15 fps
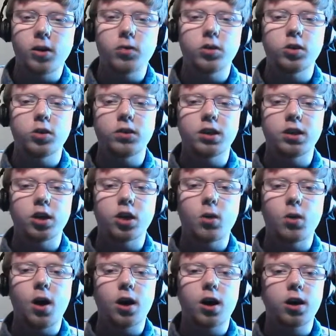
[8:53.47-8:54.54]
was using a
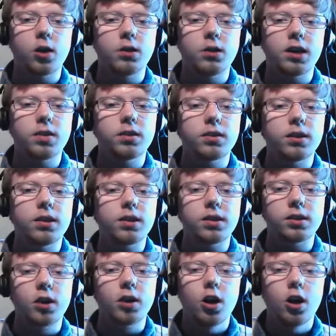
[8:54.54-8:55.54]
QR code team, so this